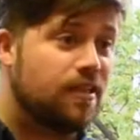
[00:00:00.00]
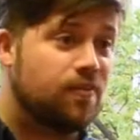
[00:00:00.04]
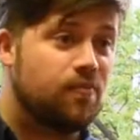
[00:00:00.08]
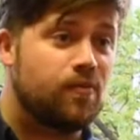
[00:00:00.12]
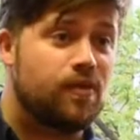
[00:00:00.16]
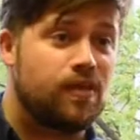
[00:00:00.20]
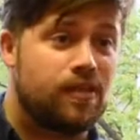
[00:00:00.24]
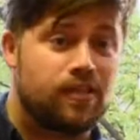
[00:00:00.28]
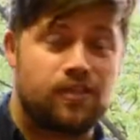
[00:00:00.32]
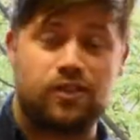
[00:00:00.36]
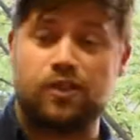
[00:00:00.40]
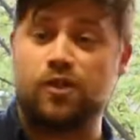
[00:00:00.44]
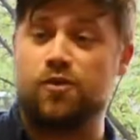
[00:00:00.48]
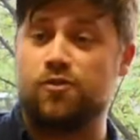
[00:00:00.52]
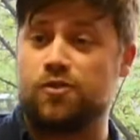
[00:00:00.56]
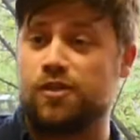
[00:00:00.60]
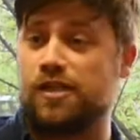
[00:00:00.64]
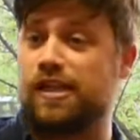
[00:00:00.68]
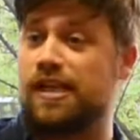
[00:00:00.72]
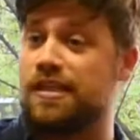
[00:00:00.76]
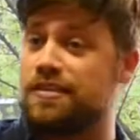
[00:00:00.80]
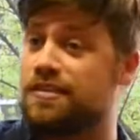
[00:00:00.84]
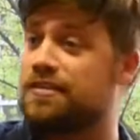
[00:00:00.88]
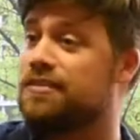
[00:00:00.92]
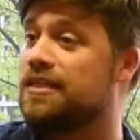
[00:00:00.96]
somewhere that
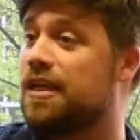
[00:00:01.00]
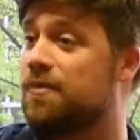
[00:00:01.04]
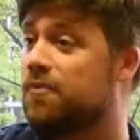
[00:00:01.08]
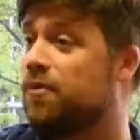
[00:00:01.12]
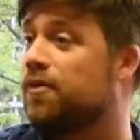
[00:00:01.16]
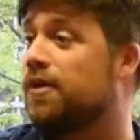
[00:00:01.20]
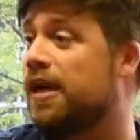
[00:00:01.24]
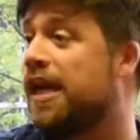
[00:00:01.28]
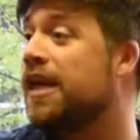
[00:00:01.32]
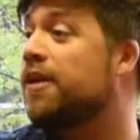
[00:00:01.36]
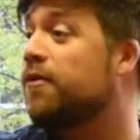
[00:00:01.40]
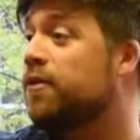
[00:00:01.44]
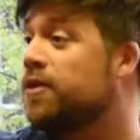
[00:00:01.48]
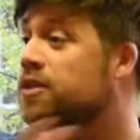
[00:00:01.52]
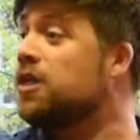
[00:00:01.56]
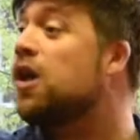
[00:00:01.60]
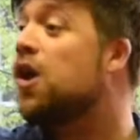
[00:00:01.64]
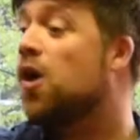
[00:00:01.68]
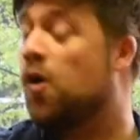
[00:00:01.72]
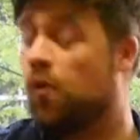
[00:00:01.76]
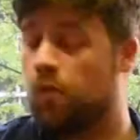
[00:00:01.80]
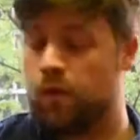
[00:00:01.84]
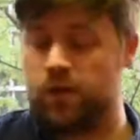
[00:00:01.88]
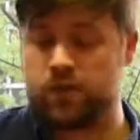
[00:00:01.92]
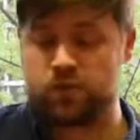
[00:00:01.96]
usually has a separate language,
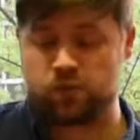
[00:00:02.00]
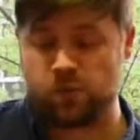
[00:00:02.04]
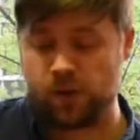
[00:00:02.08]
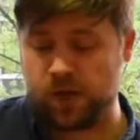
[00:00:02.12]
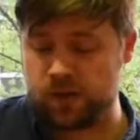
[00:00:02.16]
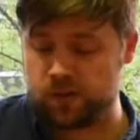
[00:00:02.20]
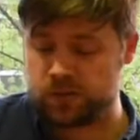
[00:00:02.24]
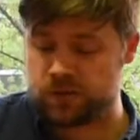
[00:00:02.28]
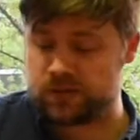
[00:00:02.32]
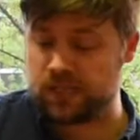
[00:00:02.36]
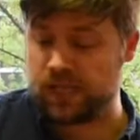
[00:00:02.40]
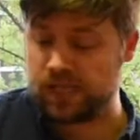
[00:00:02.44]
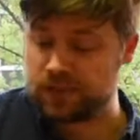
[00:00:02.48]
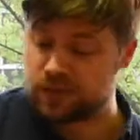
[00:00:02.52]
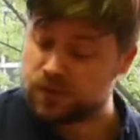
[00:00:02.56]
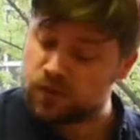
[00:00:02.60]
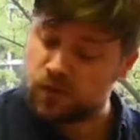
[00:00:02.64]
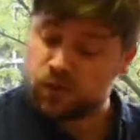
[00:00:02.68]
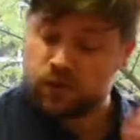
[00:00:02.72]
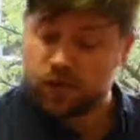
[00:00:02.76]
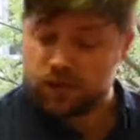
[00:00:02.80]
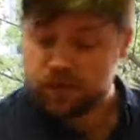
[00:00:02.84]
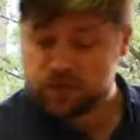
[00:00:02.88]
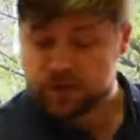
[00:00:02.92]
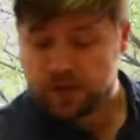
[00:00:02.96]
which Wales does. And
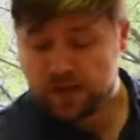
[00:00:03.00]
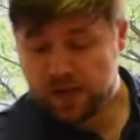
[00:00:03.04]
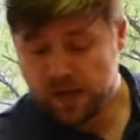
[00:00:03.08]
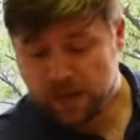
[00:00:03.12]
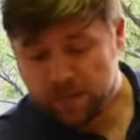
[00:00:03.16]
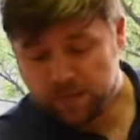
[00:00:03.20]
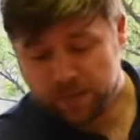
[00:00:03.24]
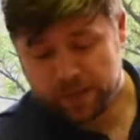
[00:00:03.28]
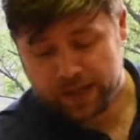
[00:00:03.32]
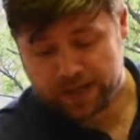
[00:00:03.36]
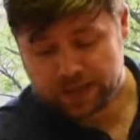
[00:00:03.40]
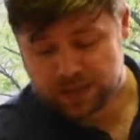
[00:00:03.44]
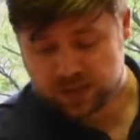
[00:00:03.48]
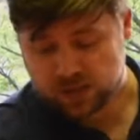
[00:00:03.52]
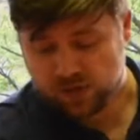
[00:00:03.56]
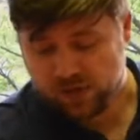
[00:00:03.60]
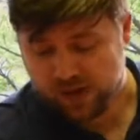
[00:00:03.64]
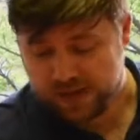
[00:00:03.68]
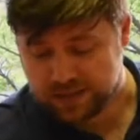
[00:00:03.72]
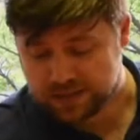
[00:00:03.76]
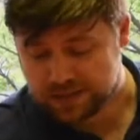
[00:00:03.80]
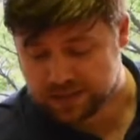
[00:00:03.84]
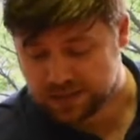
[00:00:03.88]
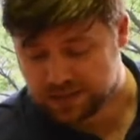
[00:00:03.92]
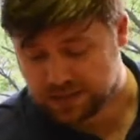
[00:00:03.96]
all those
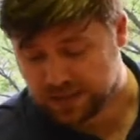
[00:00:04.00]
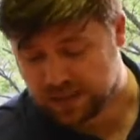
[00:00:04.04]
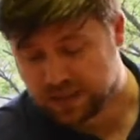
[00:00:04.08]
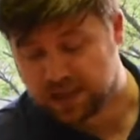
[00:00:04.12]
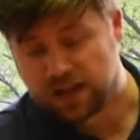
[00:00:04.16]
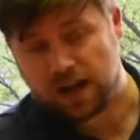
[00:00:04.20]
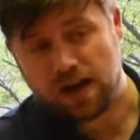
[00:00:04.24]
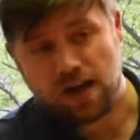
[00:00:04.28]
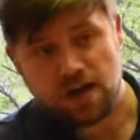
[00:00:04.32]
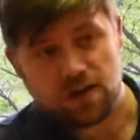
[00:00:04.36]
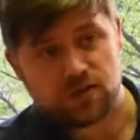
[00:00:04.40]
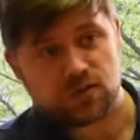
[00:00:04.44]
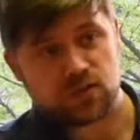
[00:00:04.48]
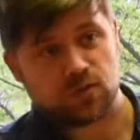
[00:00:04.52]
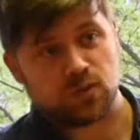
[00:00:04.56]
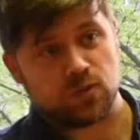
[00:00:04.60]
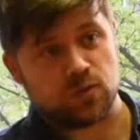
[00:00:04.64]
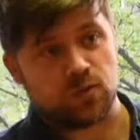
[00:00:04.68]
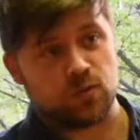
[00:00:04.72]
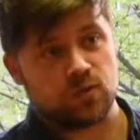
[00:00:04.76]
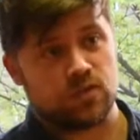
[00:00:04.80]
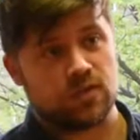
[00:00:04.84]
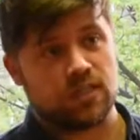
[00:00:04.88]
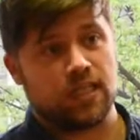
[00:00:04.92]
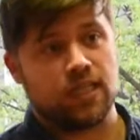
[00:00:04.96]
picturesque
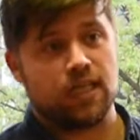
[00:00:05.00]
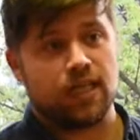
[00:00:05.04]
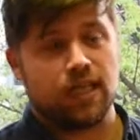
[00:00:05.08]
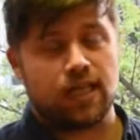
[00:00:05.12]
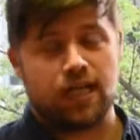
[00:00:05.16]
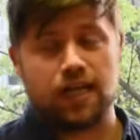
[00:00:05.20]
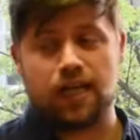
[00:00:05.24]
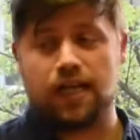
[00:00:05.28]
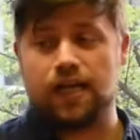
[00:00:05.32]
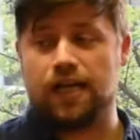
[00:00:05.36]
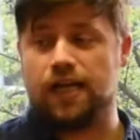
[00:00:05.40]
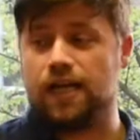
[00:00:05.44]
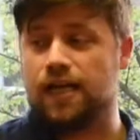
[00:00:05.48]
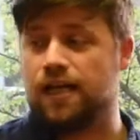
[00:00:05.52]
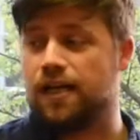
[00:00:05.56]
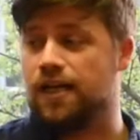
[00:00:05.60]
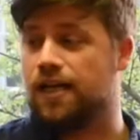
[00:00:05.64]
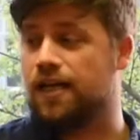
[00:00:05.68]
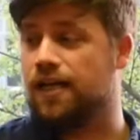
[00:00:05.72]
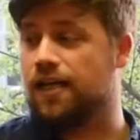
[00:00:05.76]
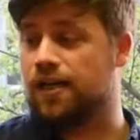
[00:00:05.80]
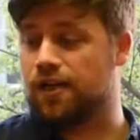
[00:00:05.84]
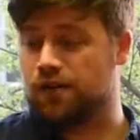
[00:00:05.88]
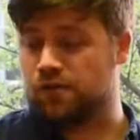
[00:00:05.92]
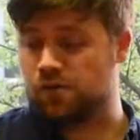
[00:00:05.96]
castles
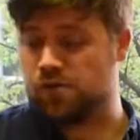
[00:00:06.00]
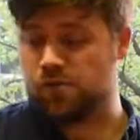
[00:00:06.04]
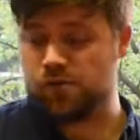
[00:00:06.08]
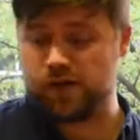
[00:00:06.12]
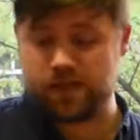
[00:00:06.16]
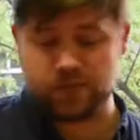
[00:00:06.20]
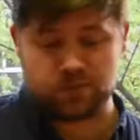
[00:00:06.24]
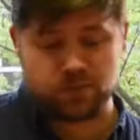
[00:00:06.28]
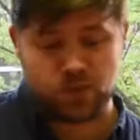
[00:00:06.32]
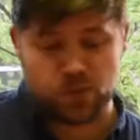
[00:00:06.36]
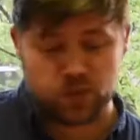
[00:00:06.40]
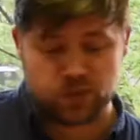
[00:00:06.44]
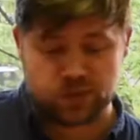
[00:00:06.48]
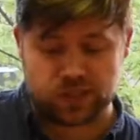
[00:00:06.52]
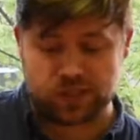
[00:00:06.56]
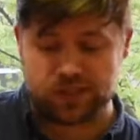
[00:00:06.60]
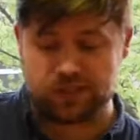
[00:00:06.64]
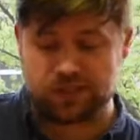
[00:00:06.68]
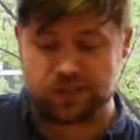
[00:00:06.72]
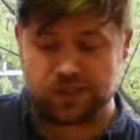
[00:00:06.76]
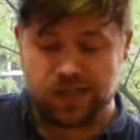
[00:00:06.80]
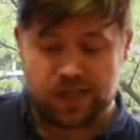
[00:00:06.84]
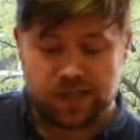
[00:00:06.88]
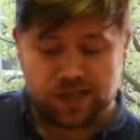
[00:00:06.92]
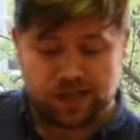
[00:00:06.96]
are all
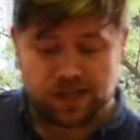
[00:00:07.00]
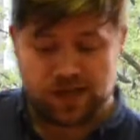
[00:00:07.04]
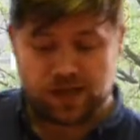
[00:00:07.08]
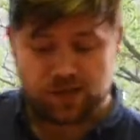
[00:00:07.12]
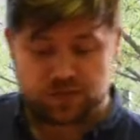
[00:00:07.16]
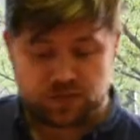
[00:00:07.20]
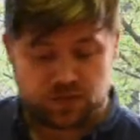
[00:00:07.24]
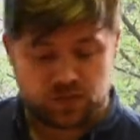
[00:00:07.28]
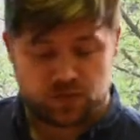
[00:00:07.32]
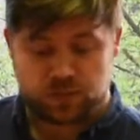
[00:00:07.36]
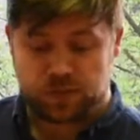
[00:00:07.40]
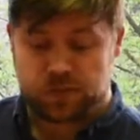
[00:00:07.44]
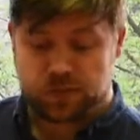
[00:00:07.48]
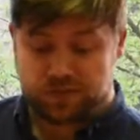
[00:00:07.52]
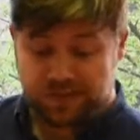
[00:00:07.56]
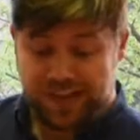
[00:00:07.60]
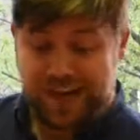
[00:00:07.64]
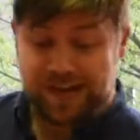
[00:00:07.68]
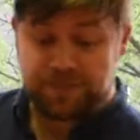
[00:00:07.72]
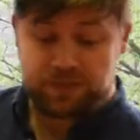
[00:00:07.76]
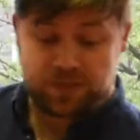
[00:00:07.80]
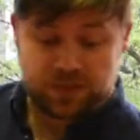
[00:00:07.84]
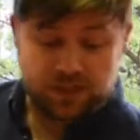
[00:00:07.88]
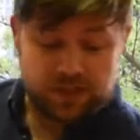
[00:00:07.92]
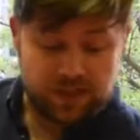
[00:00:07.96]
Edwardian castles, which
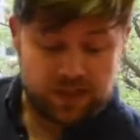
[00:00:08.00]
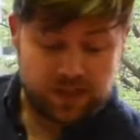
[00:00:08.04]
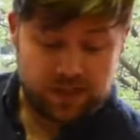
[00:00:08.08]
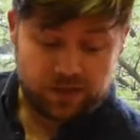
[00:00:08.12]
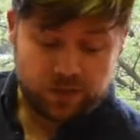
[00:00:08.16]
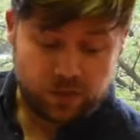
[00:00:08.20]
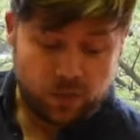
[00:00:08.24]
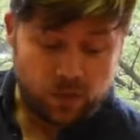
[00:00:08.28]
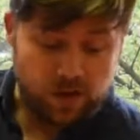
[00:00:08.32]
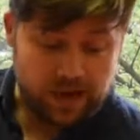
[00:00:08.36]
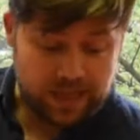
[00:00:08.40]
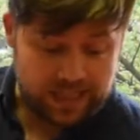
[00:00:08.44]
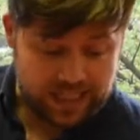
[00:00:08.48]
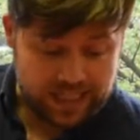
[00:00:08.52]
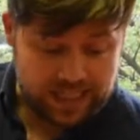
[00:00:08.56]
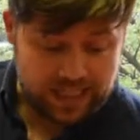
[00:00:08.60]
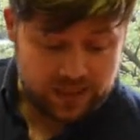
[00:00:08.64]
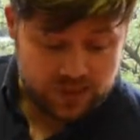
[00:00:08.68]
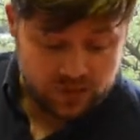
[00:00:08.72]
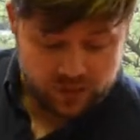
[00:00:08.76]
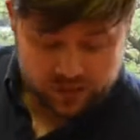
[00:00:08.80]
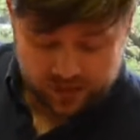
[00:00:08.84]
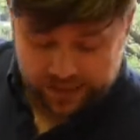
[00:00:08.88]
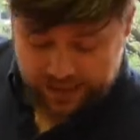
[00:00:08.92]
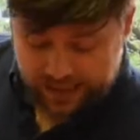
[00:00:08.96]
are quite
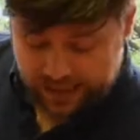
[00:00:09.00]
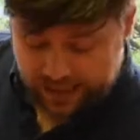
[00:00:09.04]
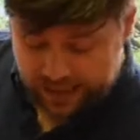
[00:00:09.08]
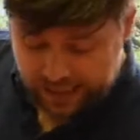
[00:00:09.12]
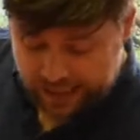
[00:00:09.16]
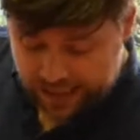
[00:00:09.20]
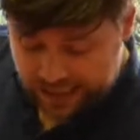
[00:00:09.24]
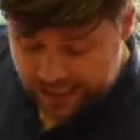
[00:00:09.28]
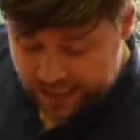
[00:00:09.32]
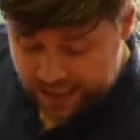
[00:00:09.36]
literally